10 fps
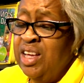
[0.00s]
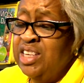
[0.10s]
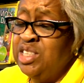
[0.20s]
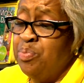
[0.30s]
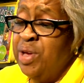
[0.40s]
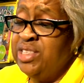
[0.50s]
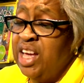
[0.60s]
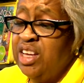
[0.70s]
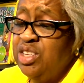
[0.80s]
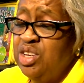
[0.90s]
It's the best
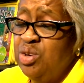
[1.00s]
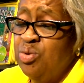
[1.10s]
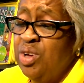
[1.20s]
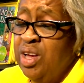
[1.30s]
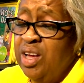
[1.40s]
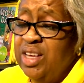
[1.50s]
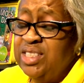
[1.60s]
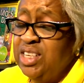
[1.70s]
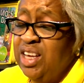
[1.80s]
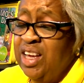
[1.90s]
I could do, I
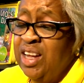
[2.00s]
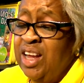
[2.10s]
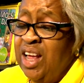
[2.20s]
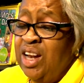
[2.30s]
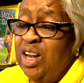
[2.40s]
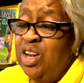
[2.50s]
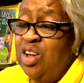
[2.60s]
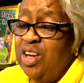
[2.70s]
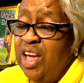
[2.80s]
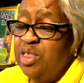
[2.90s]
said.
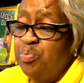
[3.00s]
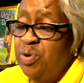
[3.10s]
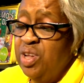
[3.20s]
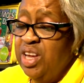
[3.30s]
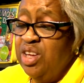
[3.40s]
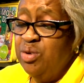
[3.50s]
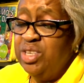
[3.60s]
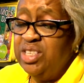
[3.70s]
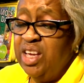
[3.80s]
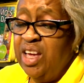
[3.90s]
Look at the pudding,
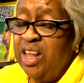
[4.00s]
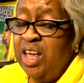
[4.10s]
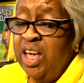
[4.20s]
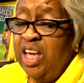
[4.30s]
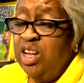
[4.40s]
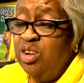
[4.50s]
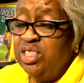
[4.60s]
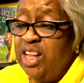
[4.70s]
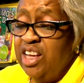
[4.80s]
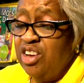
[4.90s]
Huey said. It
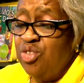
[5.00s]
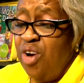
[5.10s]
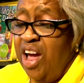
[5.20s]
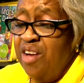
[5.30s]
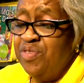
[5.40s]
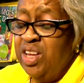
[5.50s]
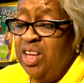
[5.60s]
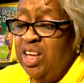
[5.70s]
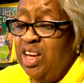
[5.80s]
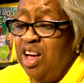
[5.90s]
looks like a craft
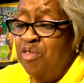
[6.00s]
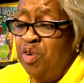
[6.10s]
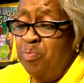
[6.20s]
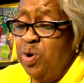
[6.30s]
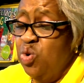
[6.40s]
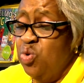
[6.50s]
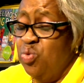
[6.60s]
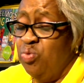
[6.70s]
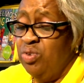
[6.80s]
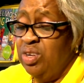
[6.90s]
of a
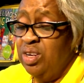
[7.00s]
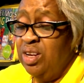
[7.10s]
moon.